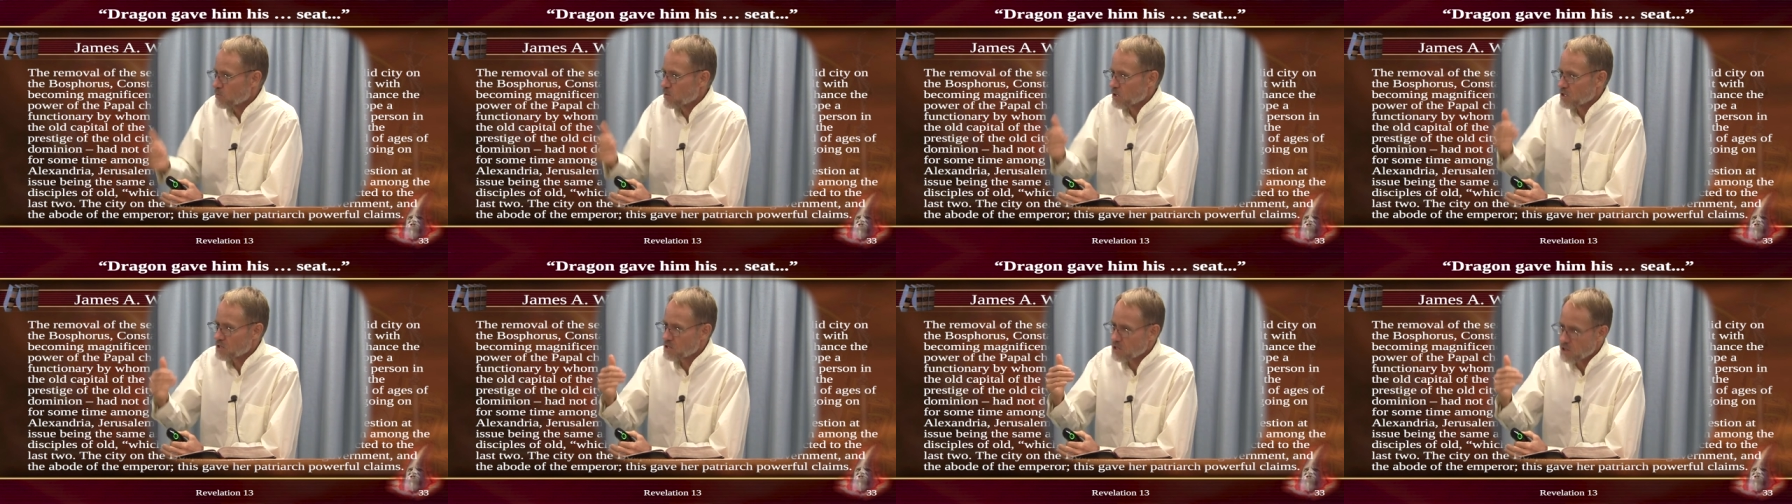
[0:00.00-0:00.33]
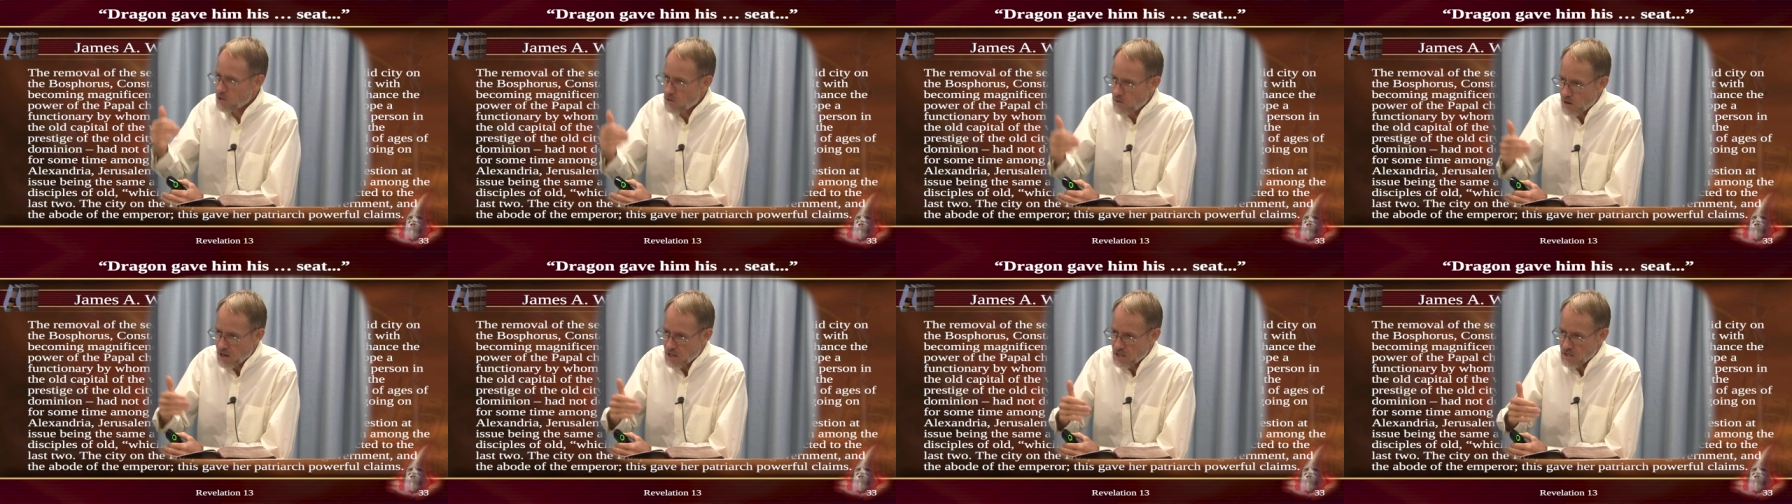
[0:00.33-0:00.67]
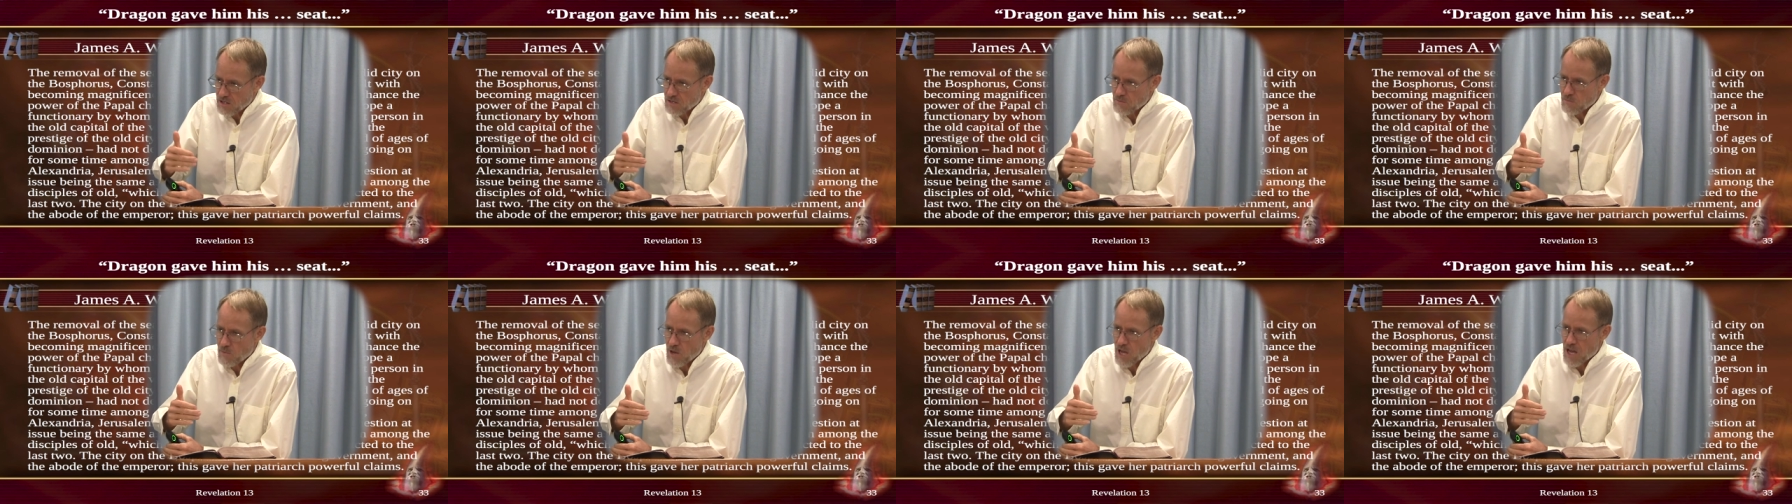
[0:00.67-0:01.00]
was the
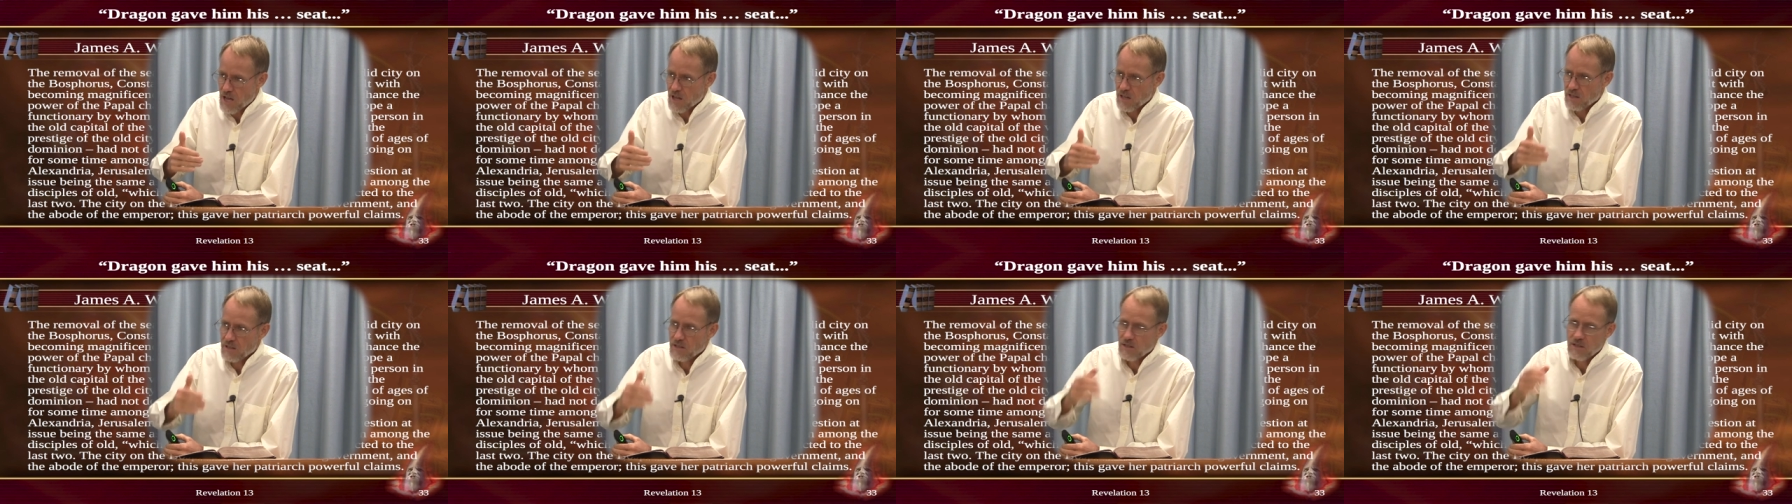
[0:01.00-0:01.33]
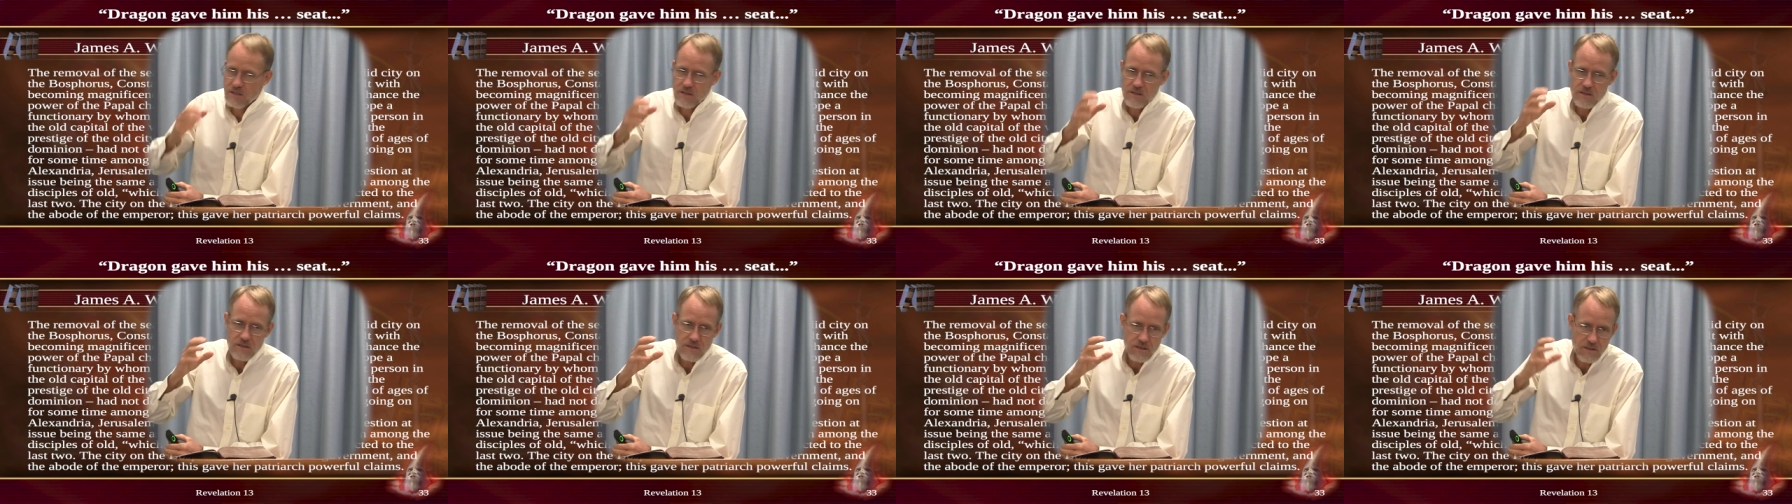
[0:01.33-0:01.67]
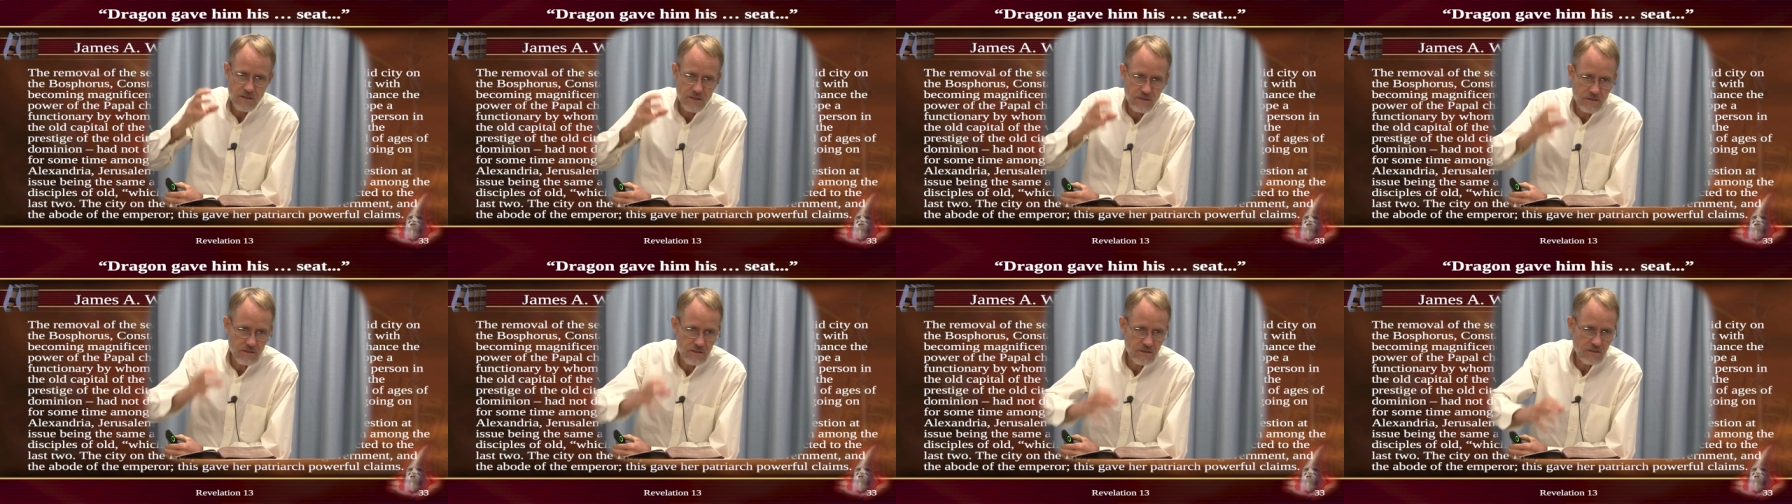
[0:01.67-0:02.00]
greatest man,
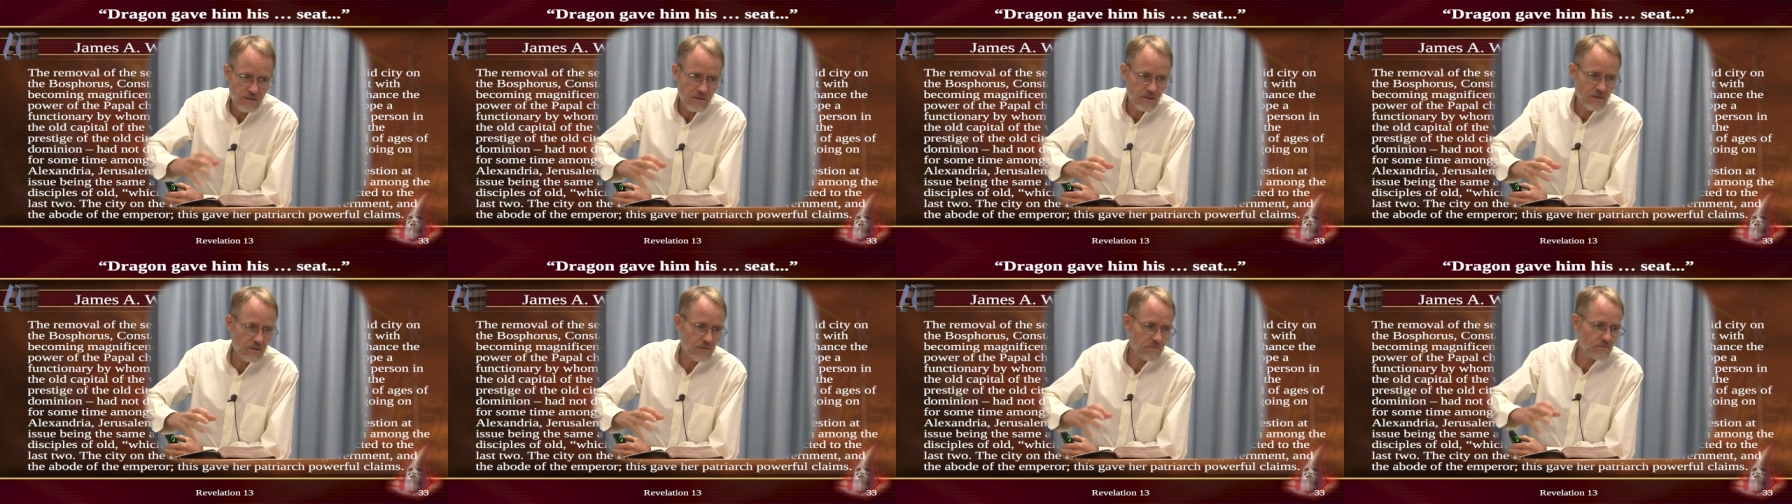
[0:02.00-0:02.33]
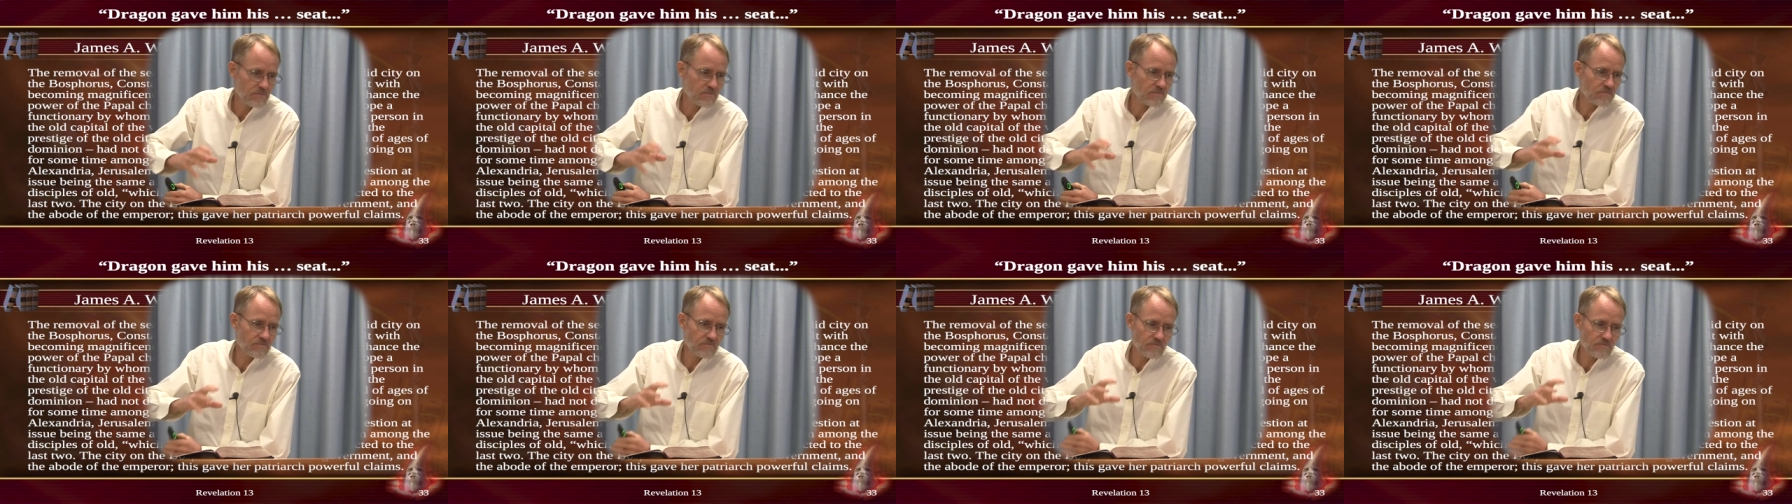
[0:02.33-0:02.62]
the, the,